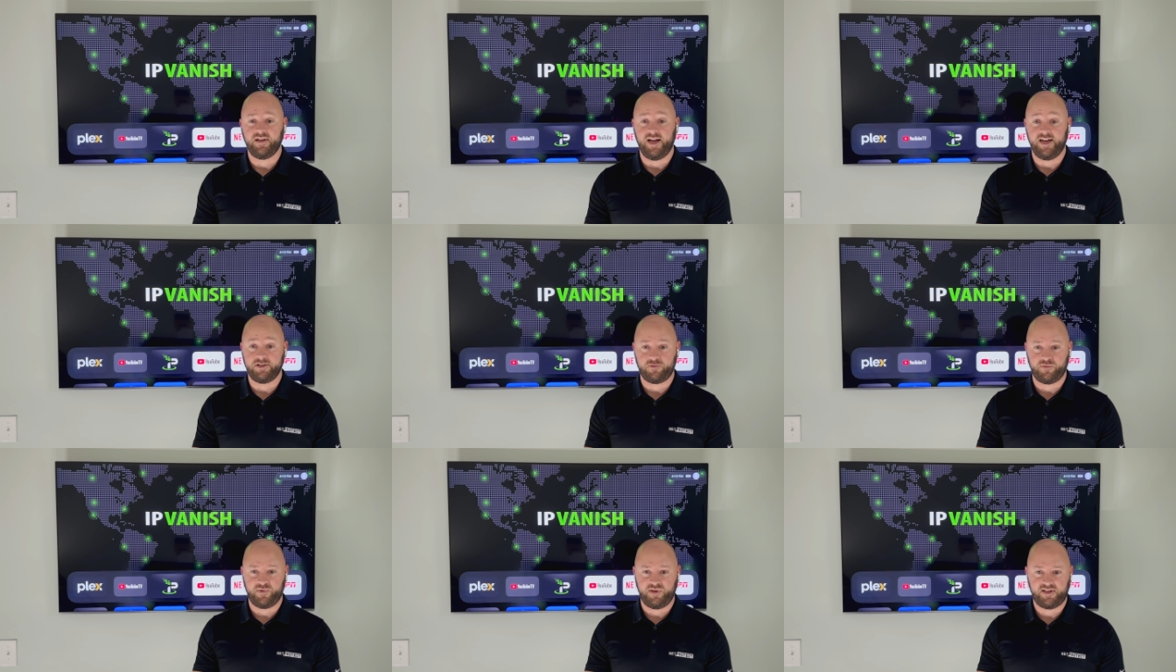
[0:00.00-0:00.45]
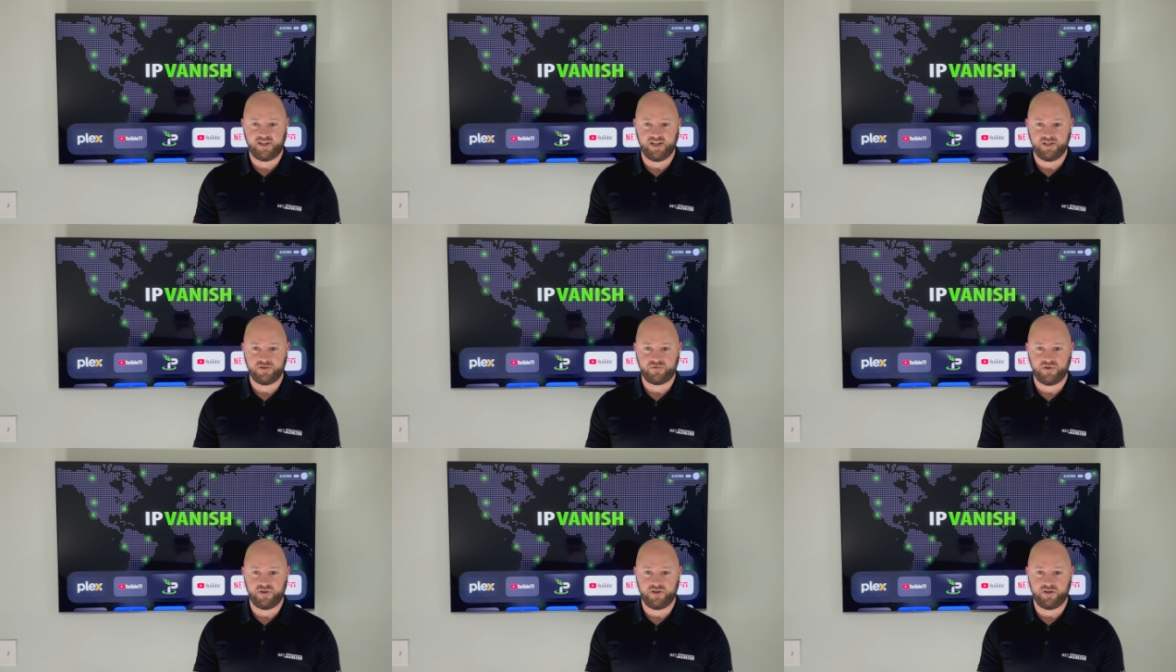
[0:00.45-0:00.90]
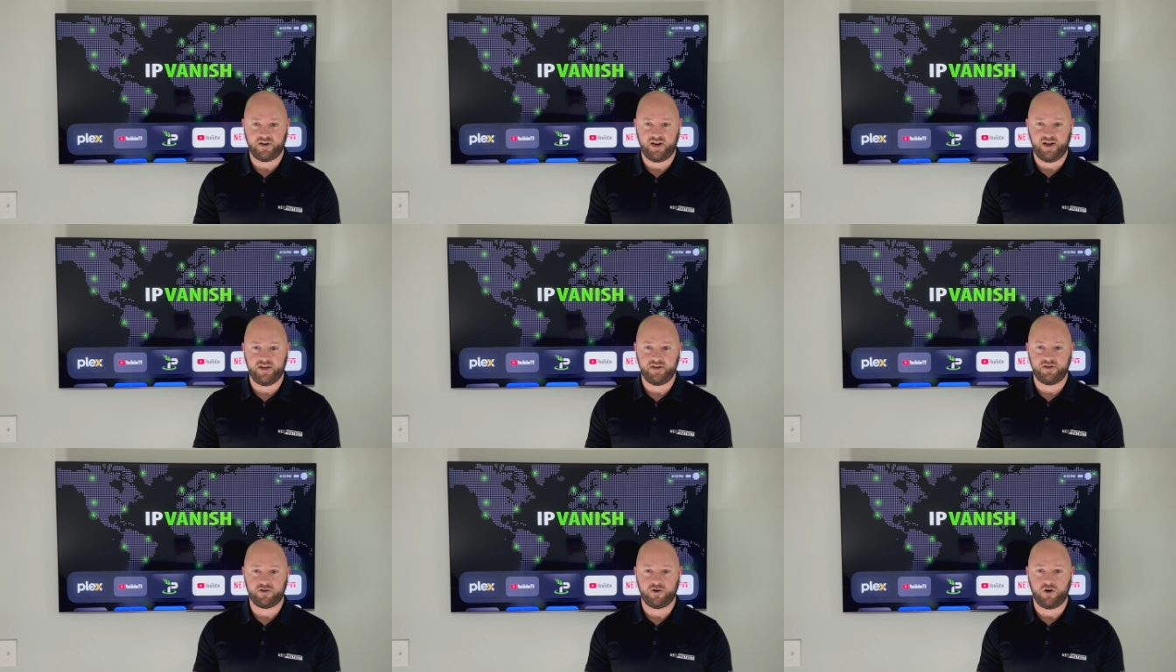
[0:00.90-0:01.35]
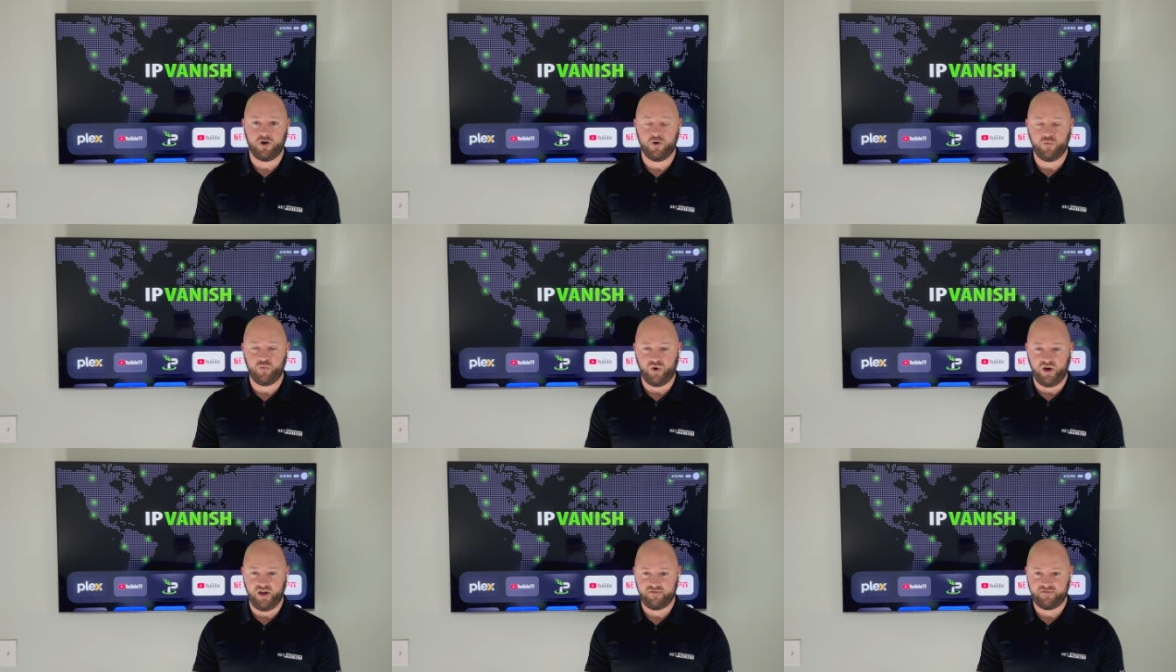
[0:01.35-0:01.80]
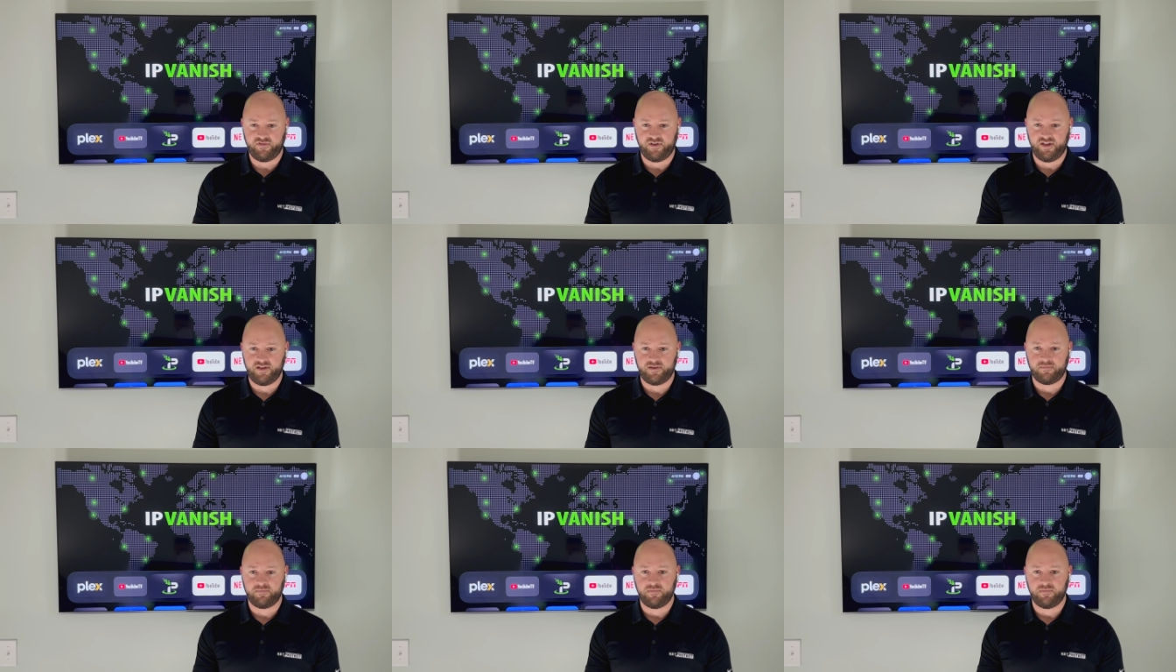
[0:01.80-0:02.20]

as would be the case when you're on your home Wi-Fi.